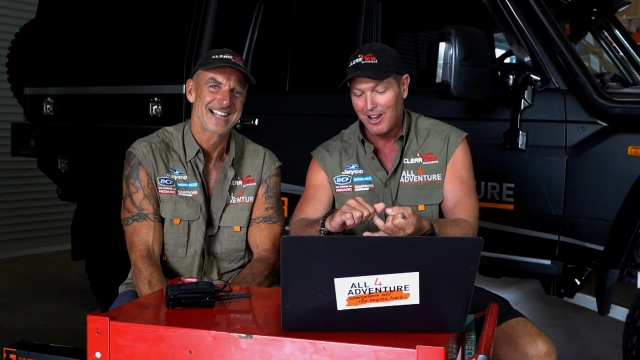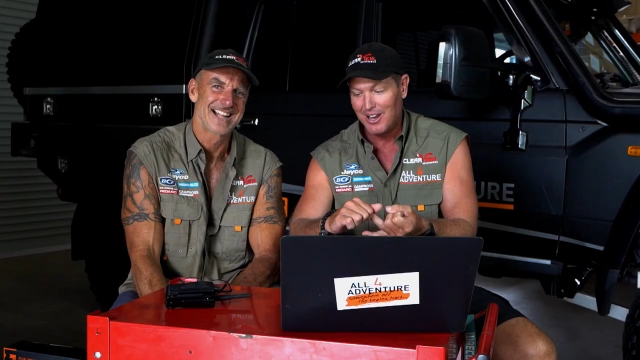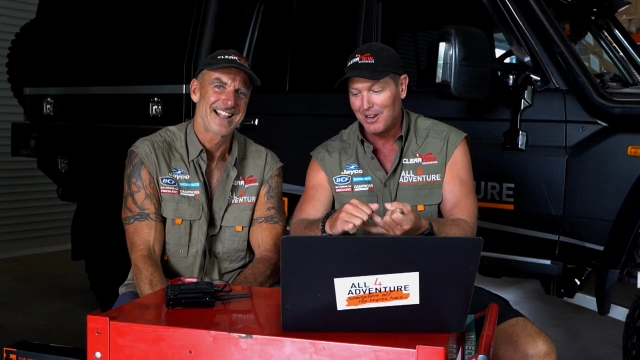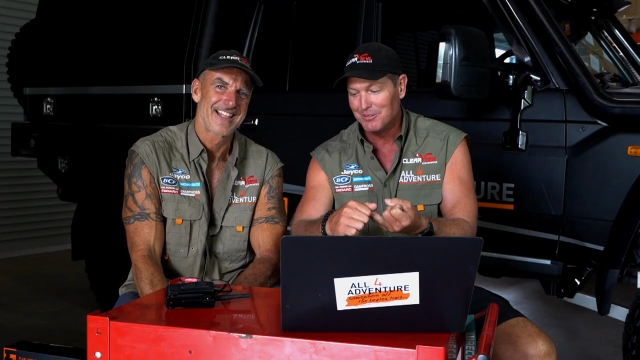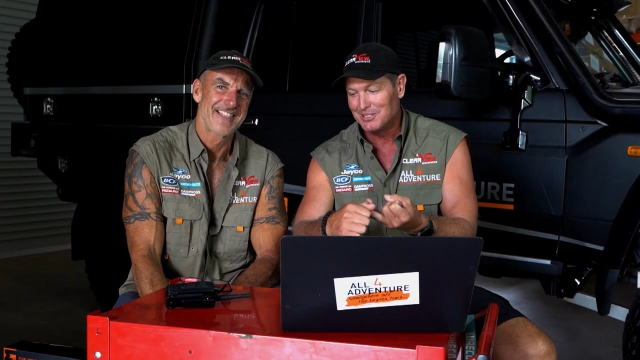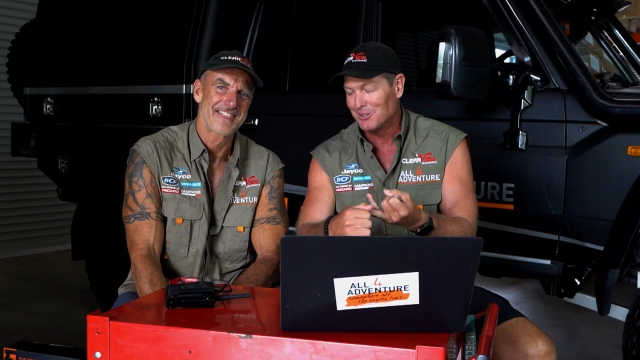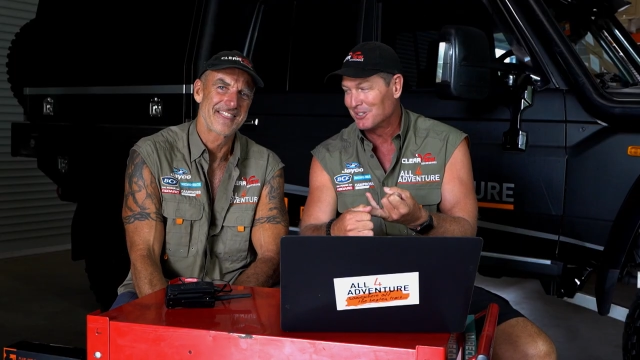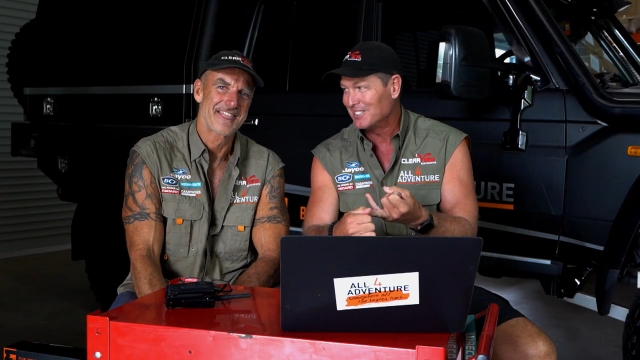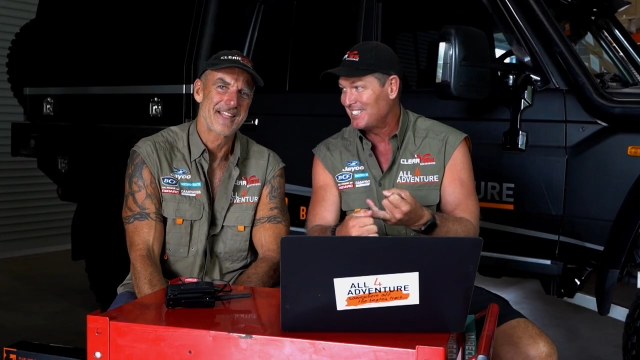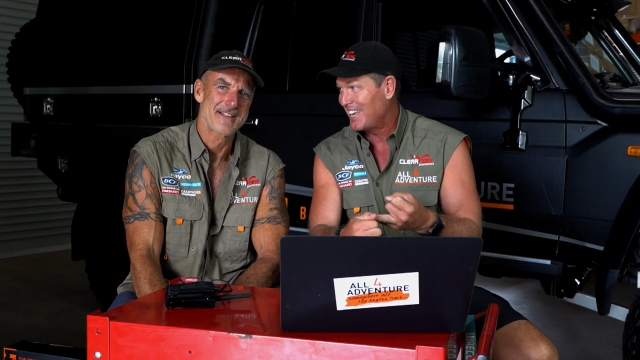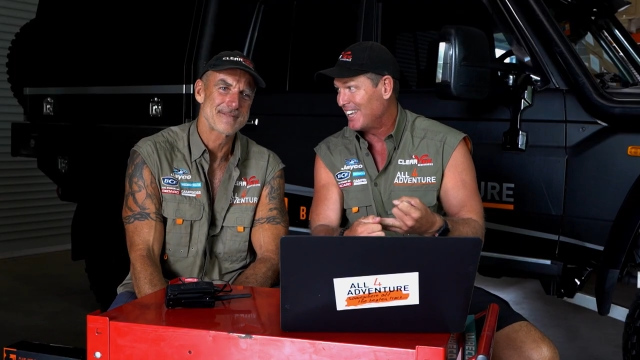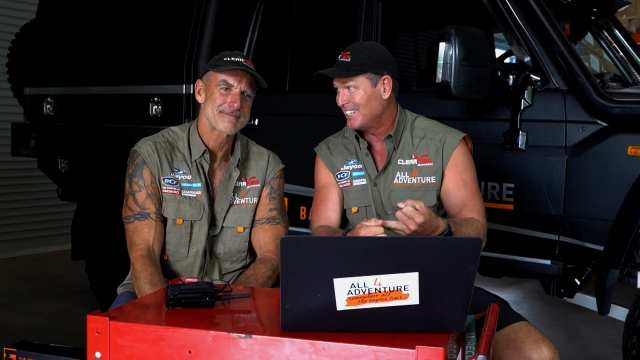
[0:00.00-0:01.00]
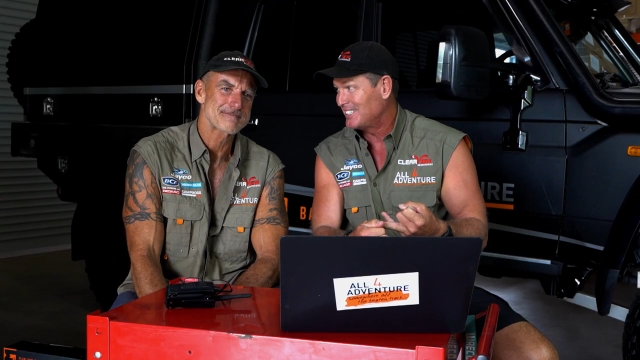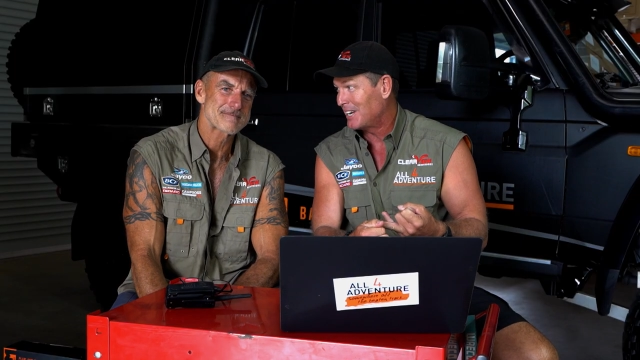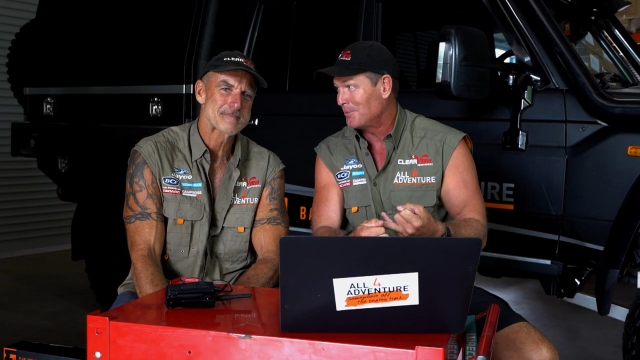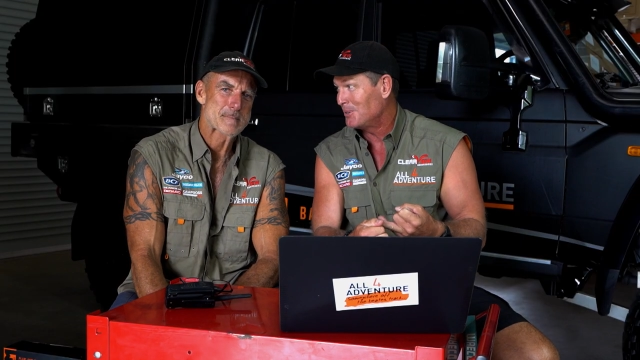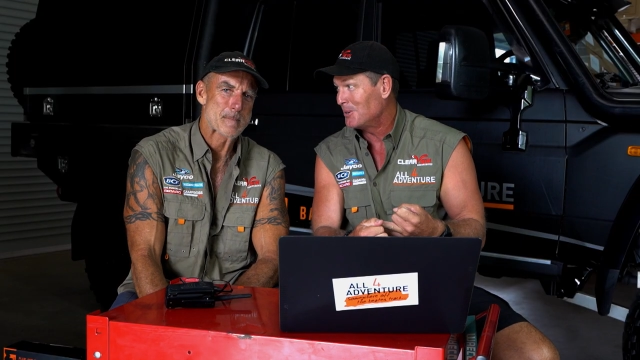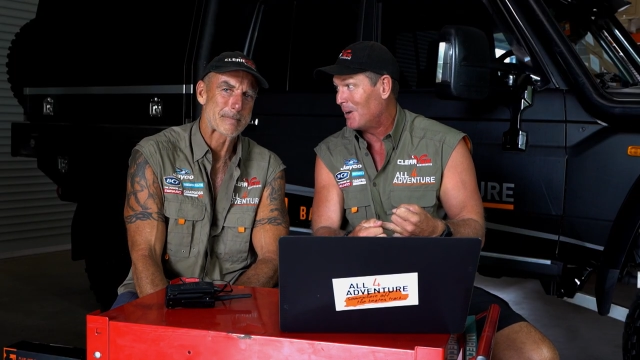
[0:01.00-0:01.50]
Speaker 1: Oh, we're talking down in
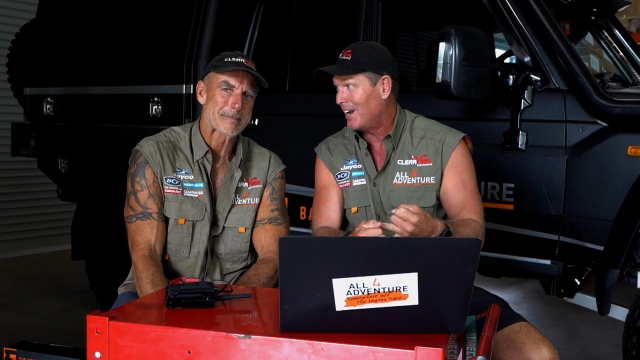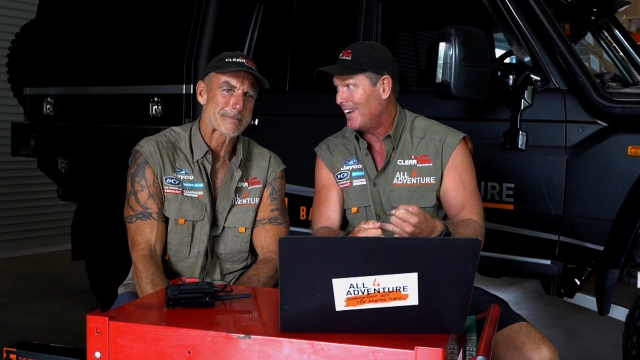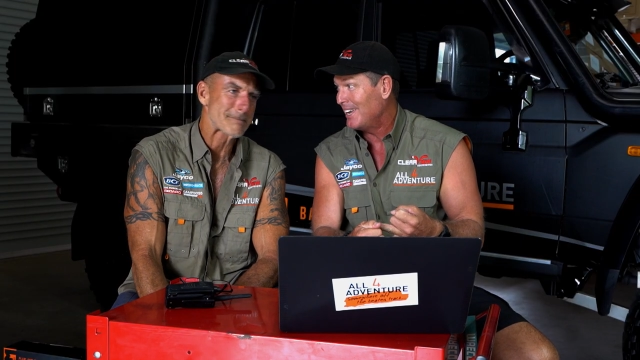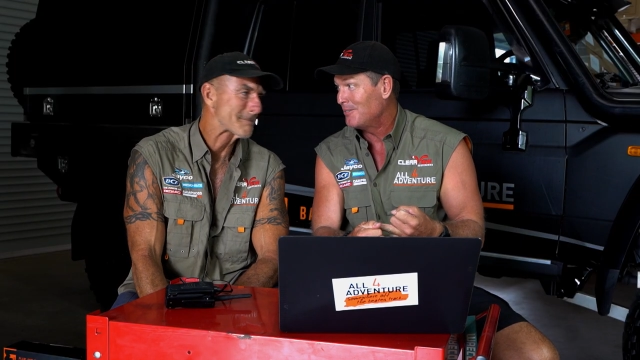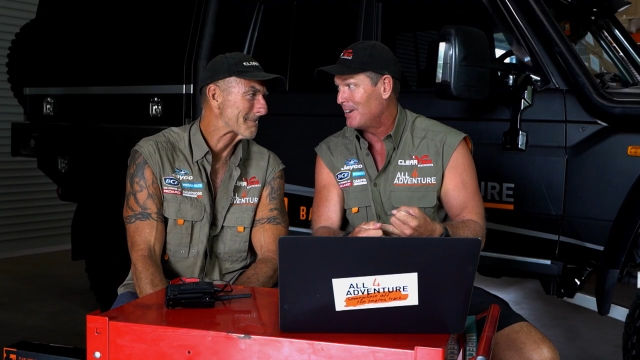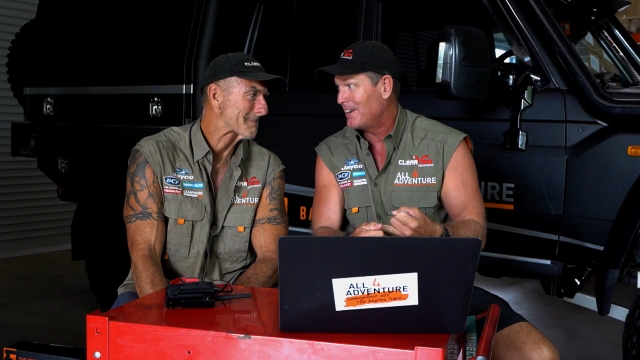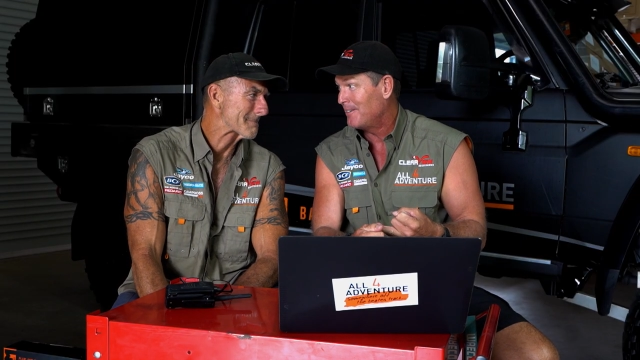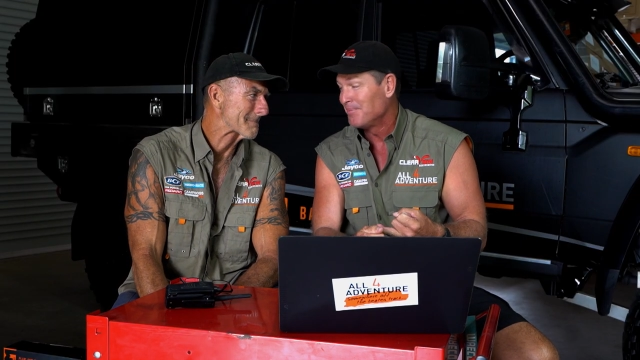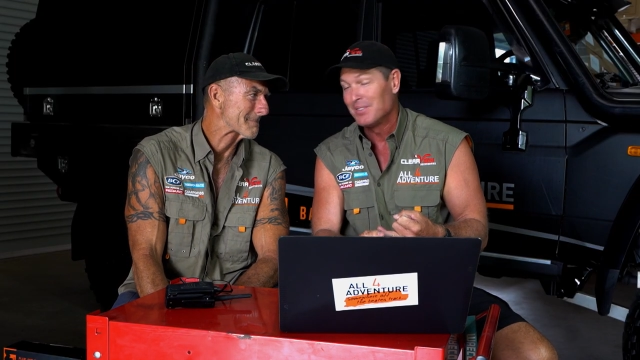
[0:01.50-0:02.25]
WA where